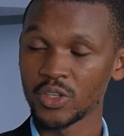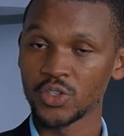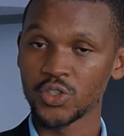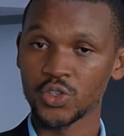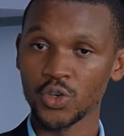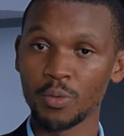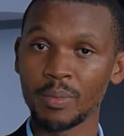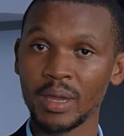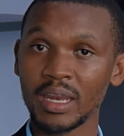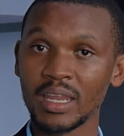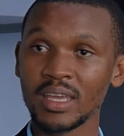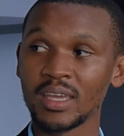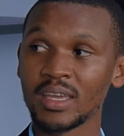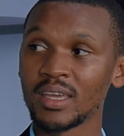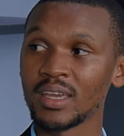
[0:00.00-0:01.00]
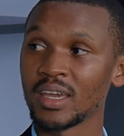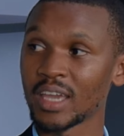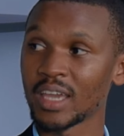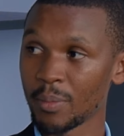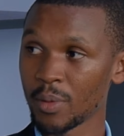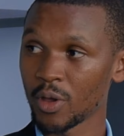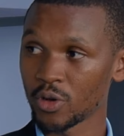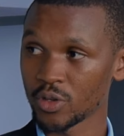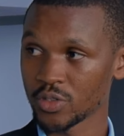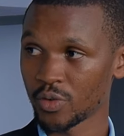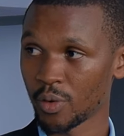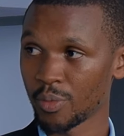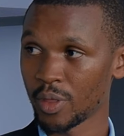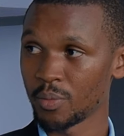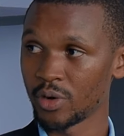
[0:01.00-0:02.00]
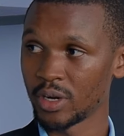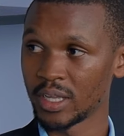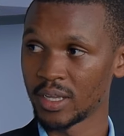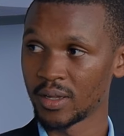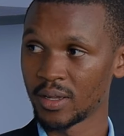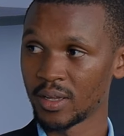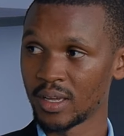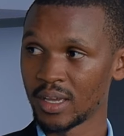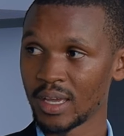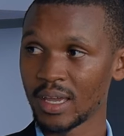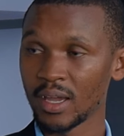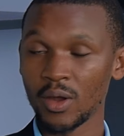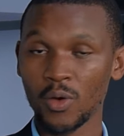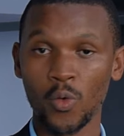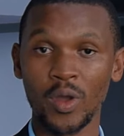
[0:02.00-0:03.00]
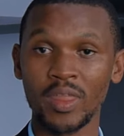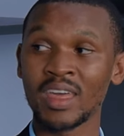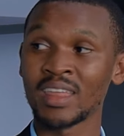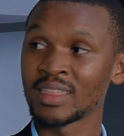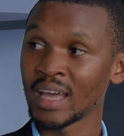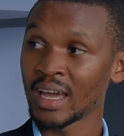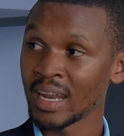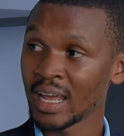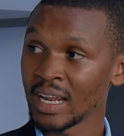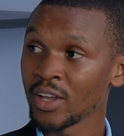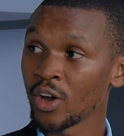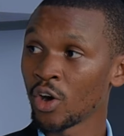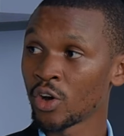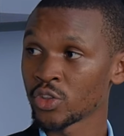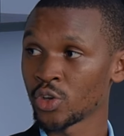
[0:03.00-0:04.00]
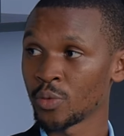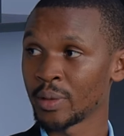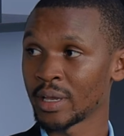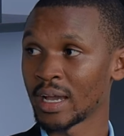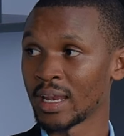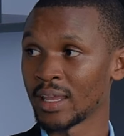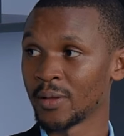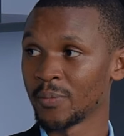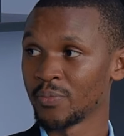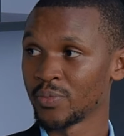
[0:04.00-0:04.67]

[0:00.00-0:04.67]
so many chemicals from the body whether internally or topically.